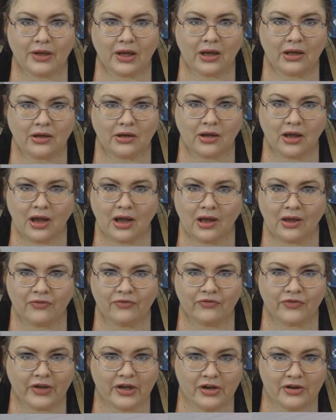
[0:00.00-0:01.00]
and I
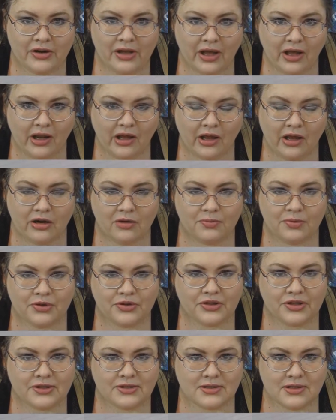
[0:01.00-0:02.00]
figured out how to
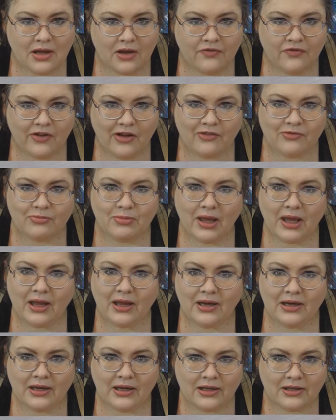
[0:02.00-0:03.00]
put the stuff I've
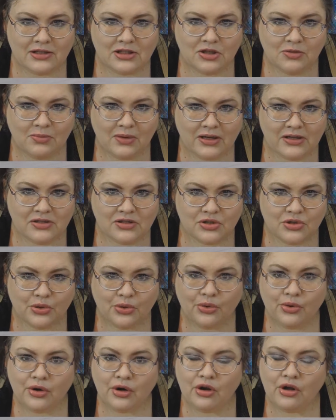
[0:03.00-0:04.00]
made into my
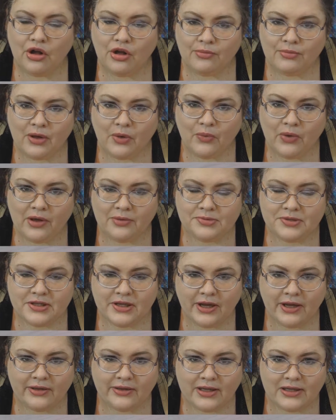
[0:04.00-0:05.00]
store on my
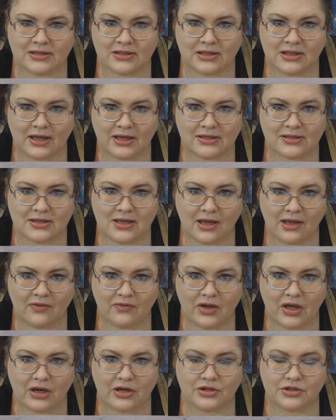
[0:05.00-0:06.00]
website. That's the next thing
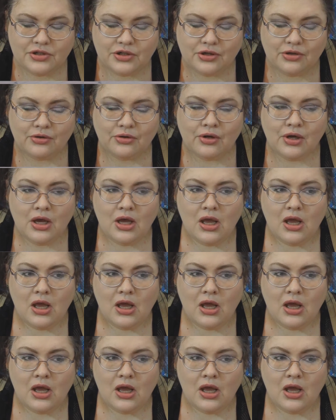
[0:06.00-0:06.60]
I've got to do.